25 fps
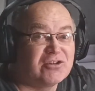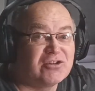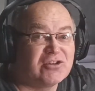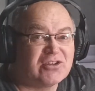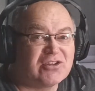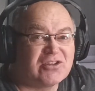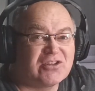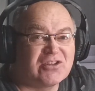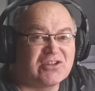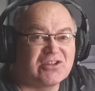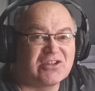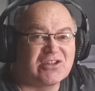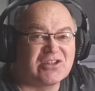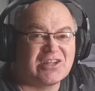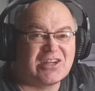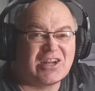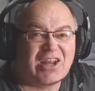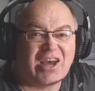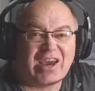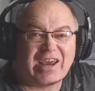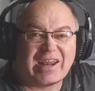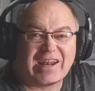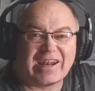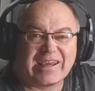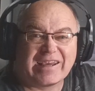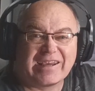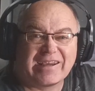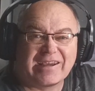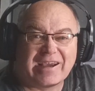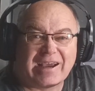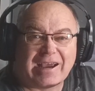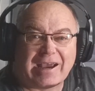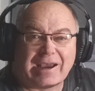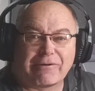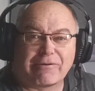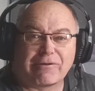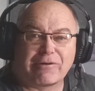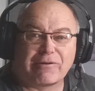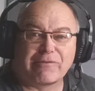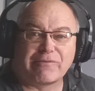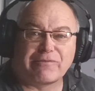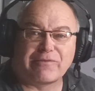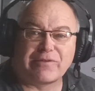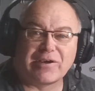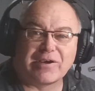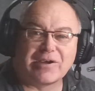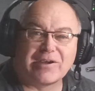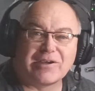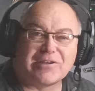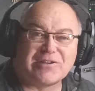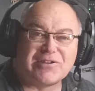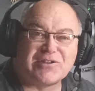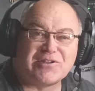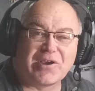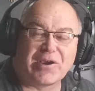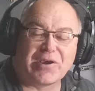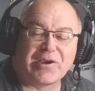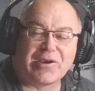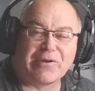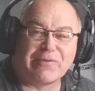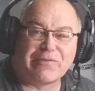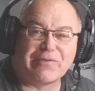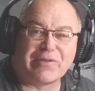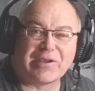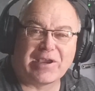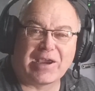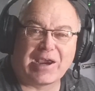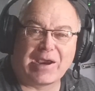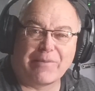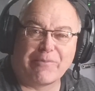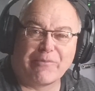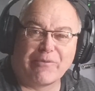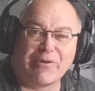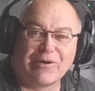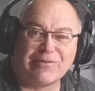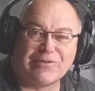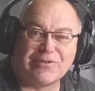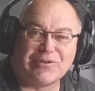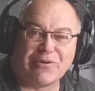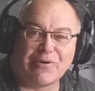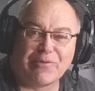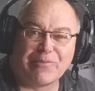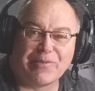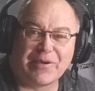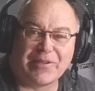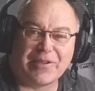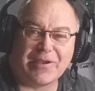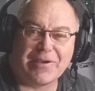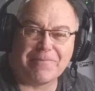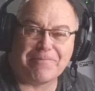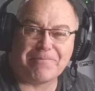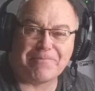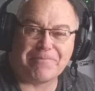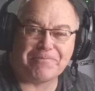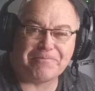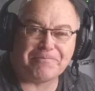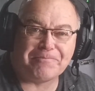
just slightly out of sight of the camera. Sorry about that.